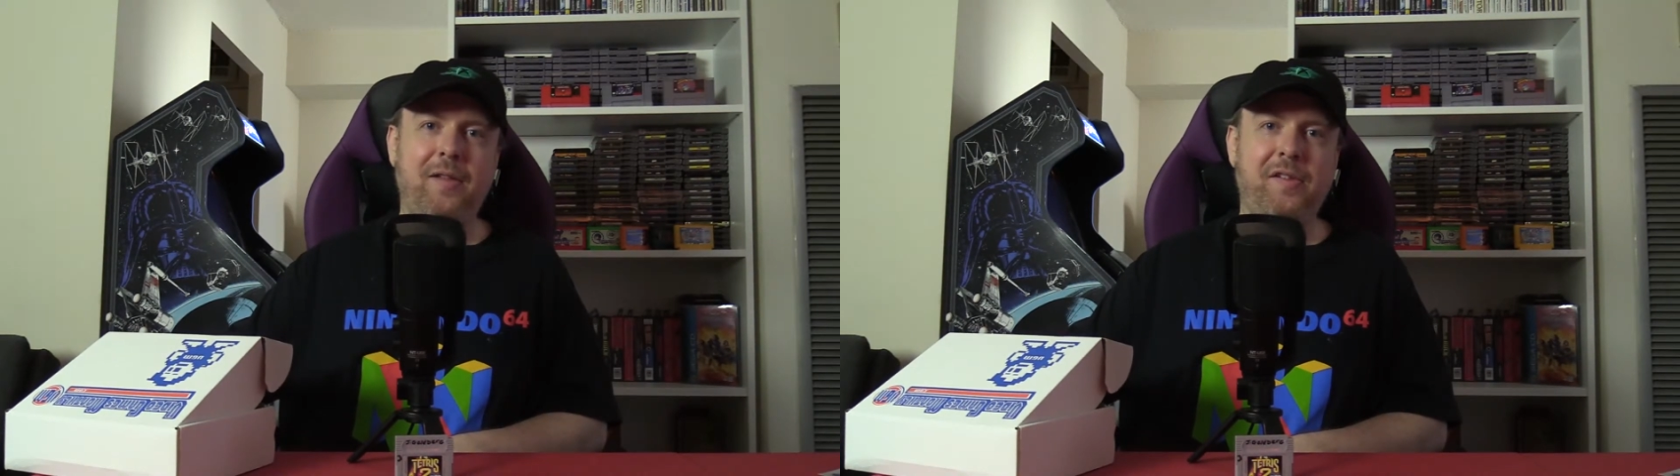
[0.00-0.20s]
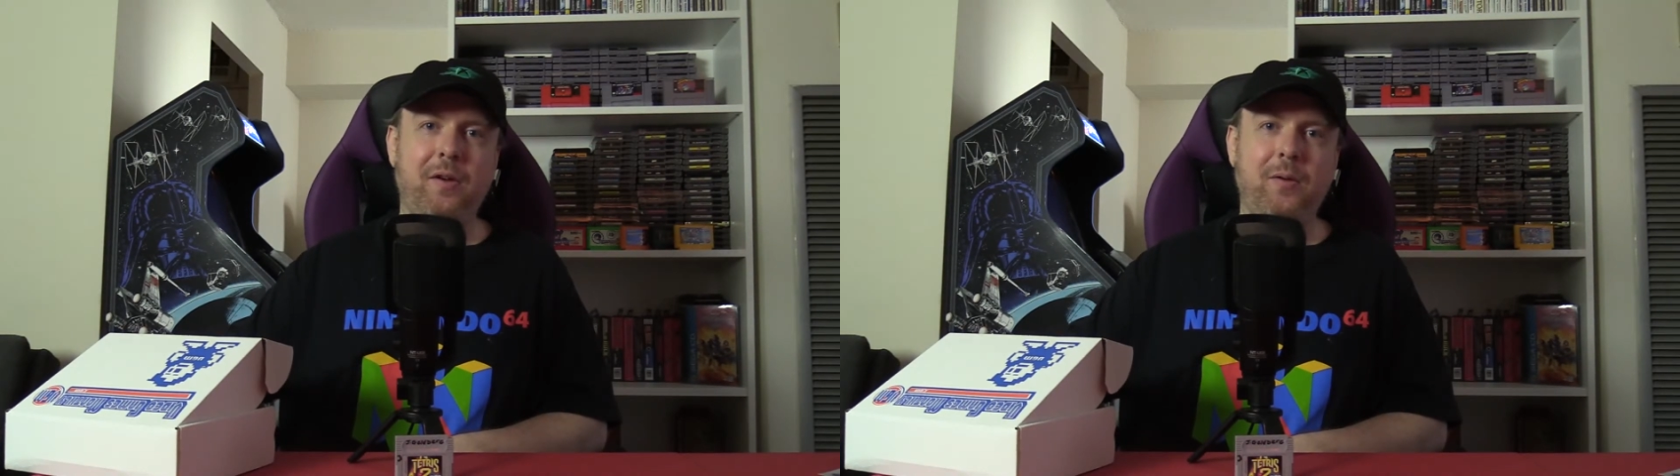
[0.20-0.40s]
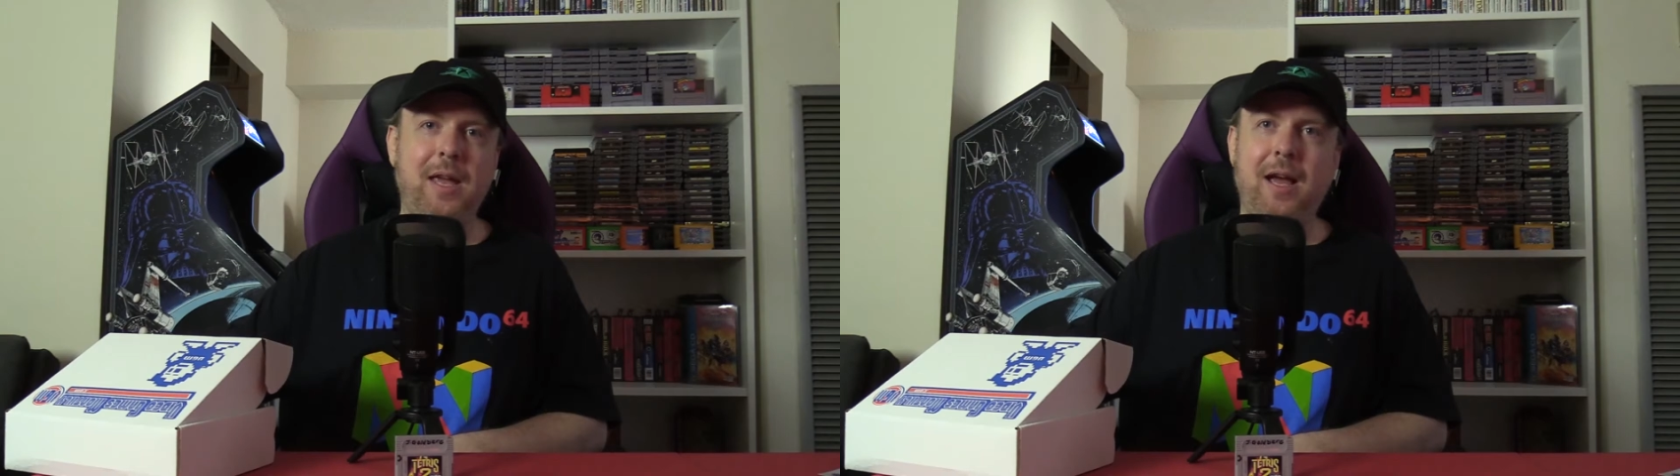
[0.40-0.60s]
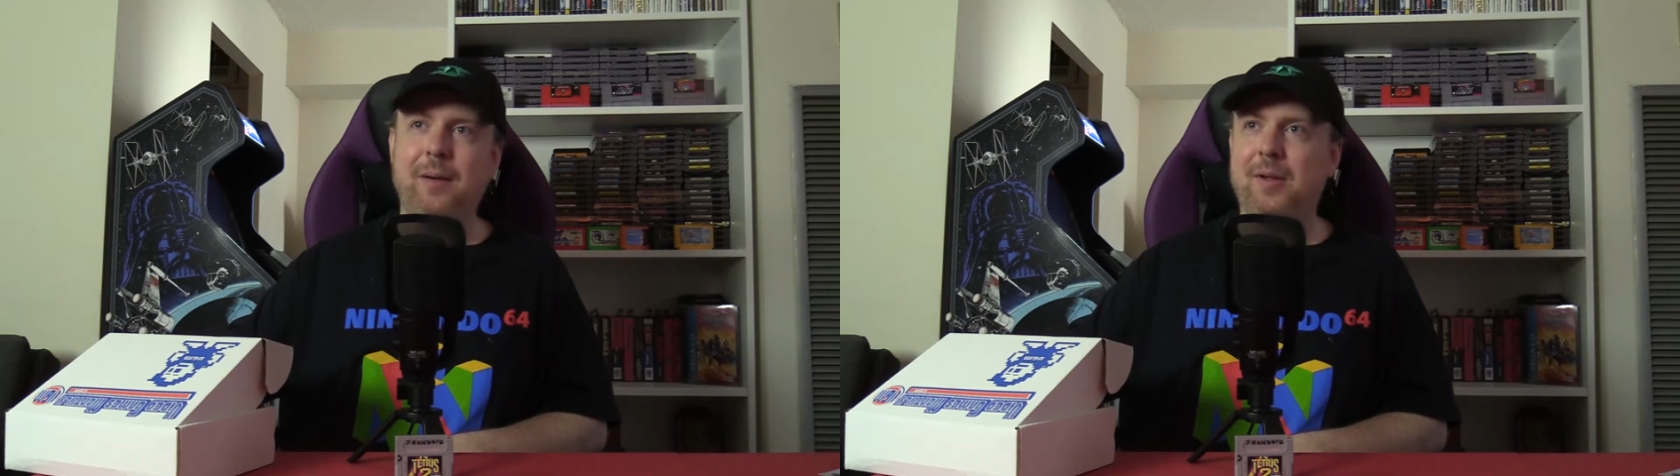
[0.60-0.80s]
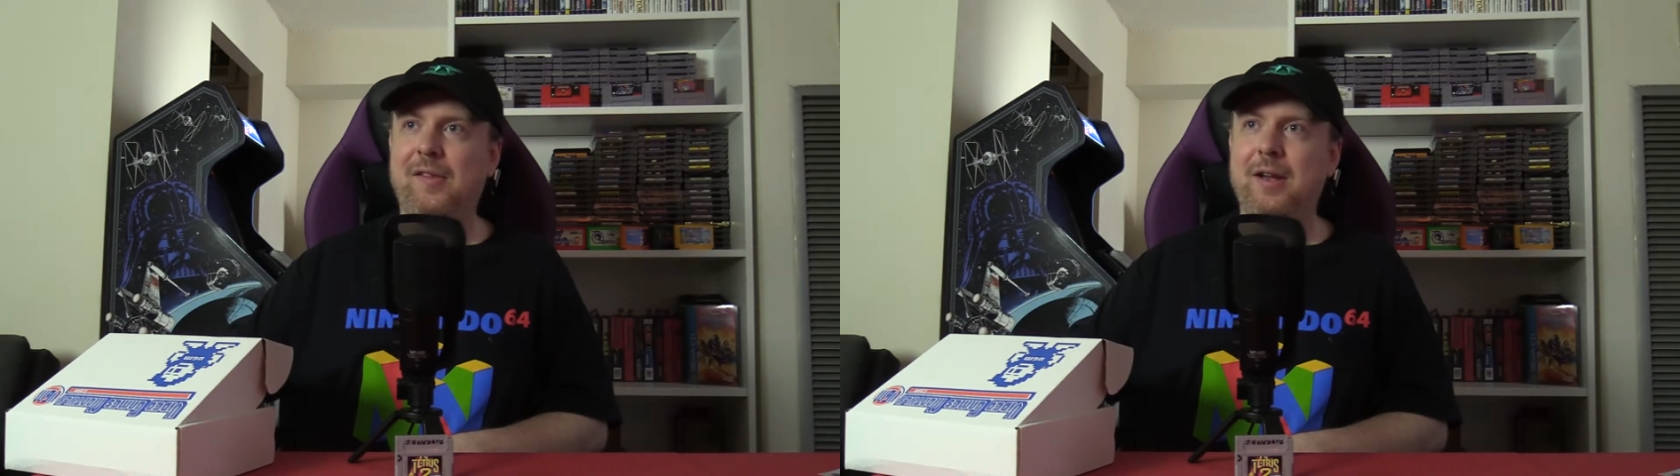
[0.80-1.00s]
So yeah,
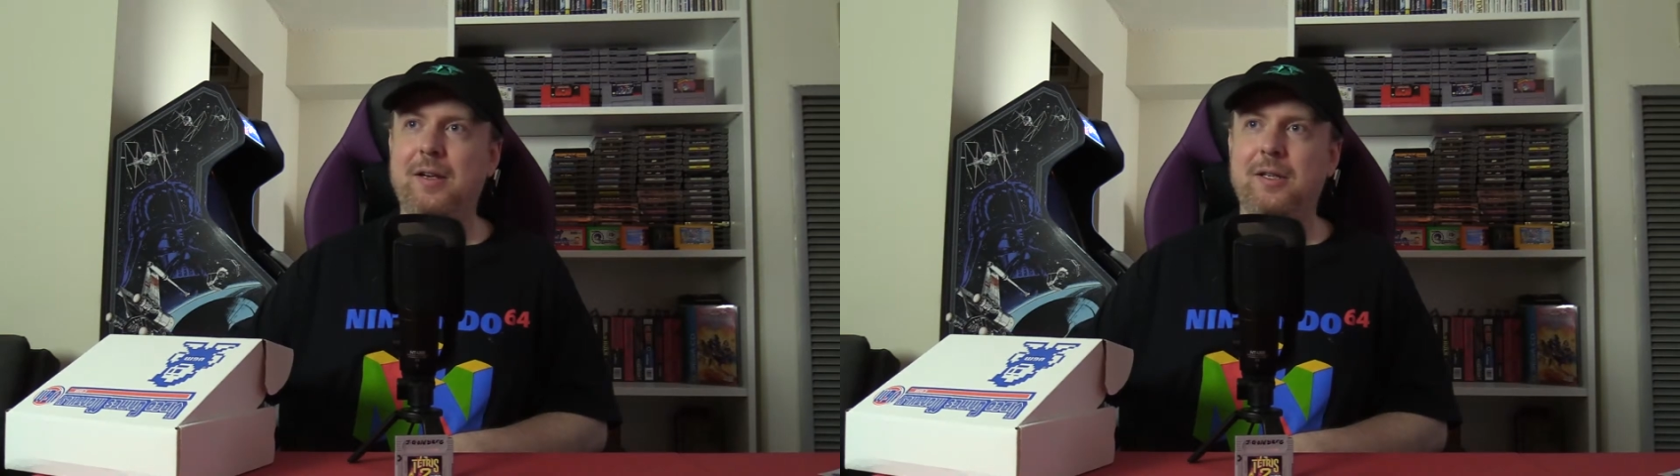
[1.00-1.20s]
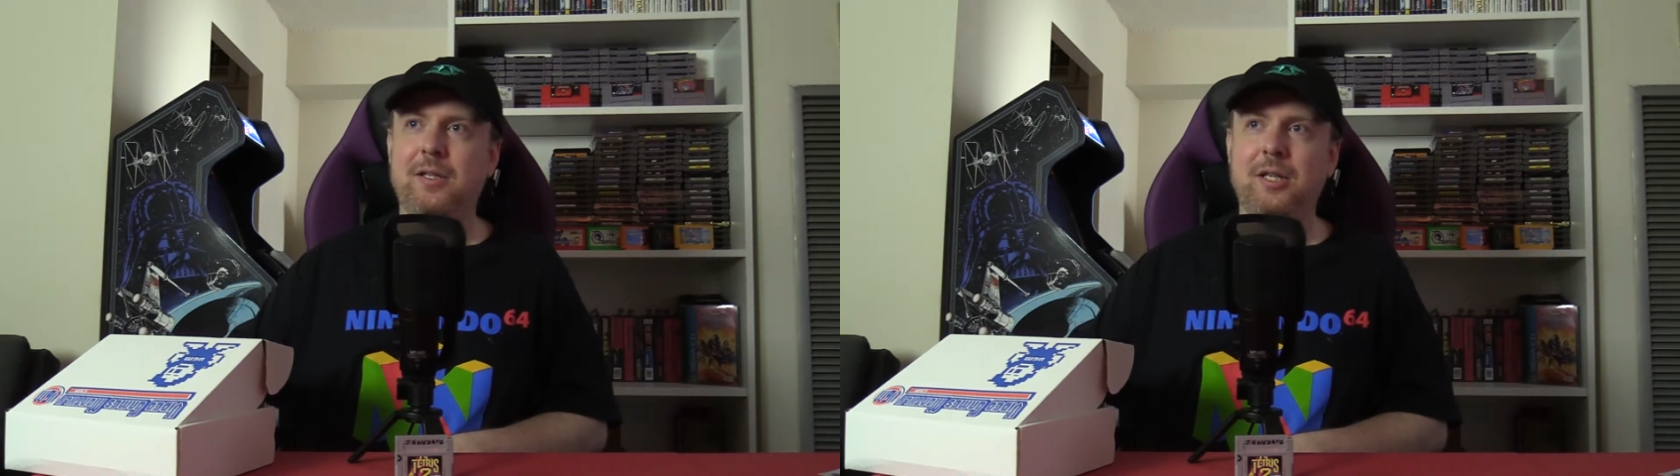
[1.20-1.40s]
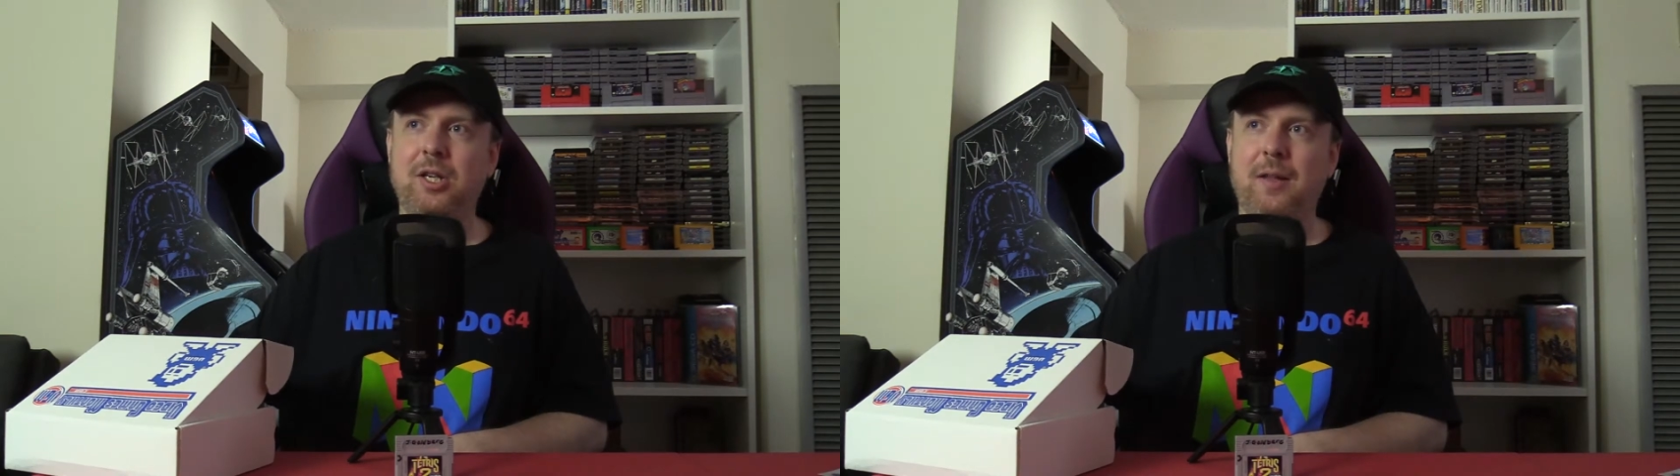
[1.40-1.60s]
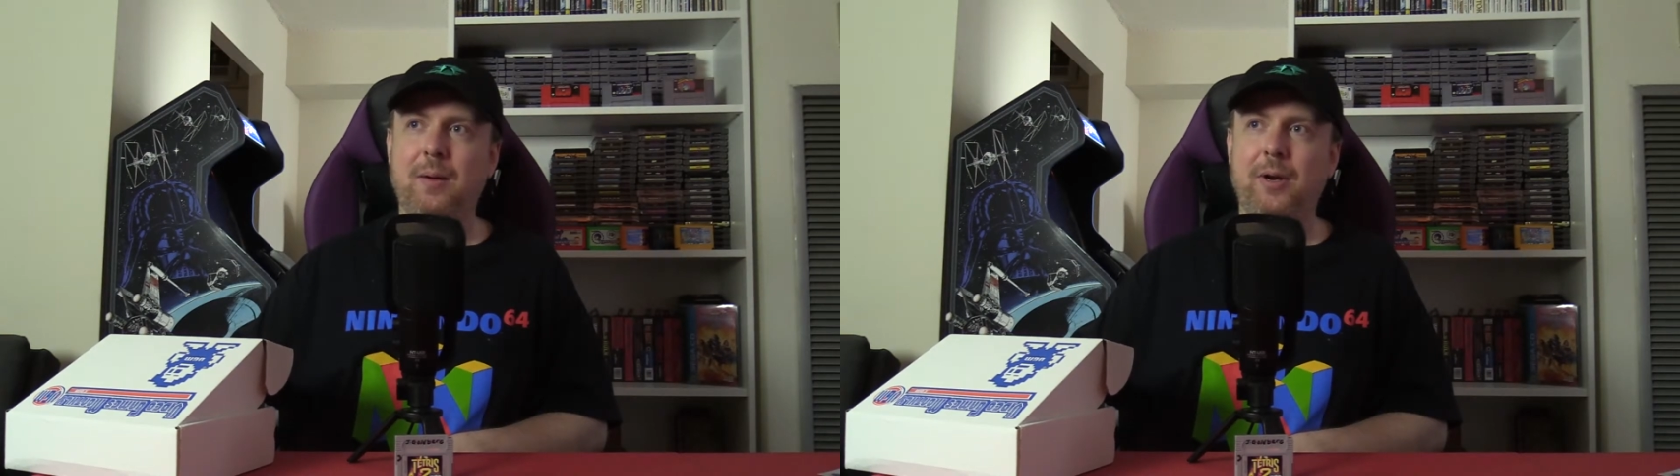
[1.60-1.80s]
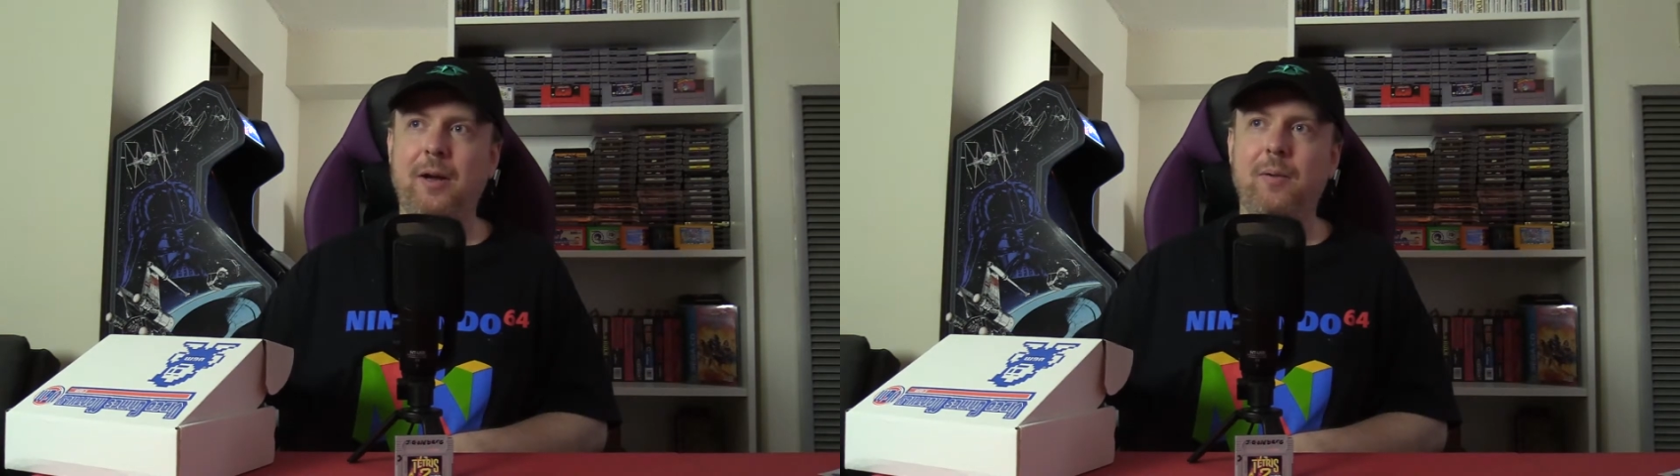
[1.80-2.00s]
I'm excited to check
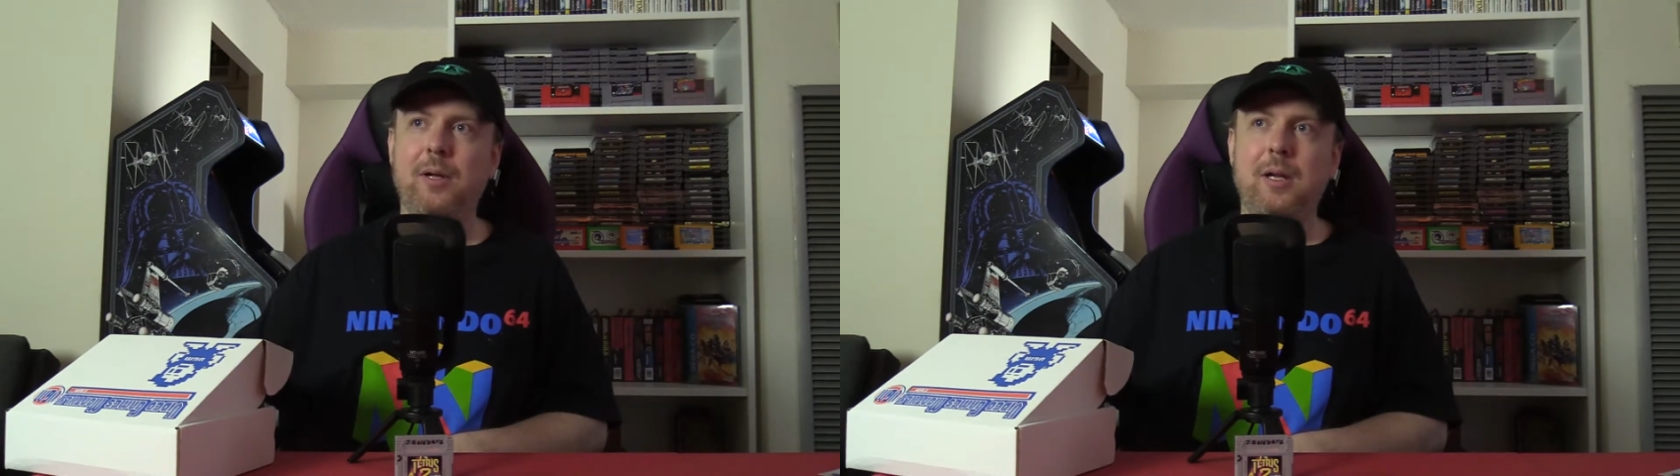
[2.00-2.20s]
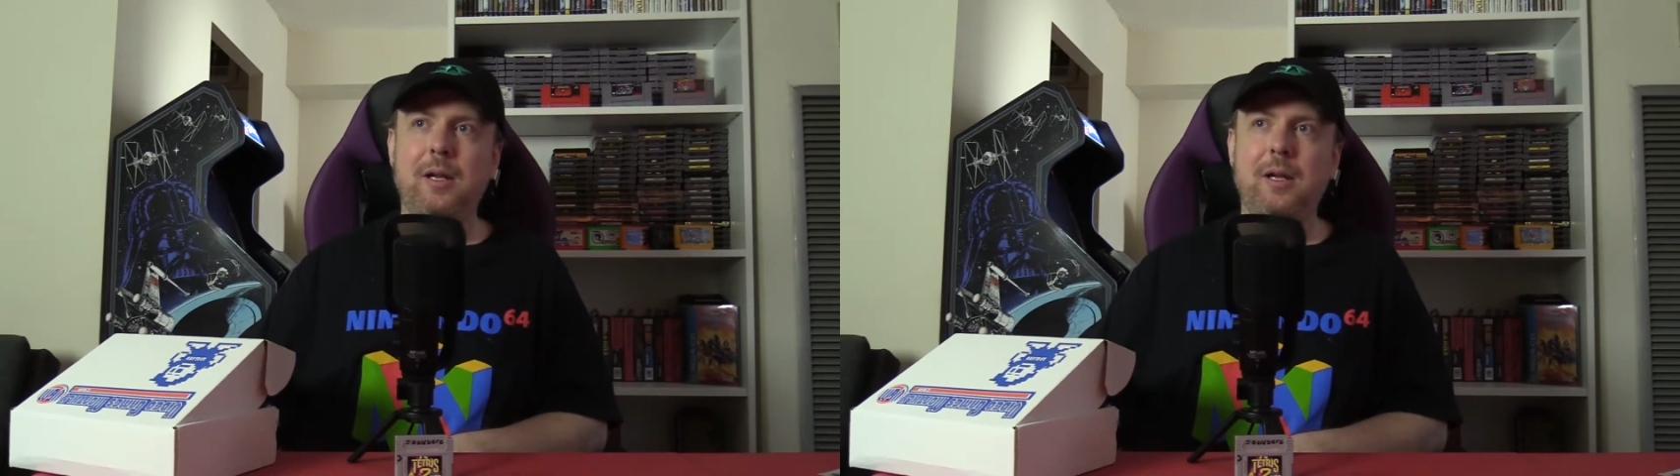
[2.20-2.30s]
that one out.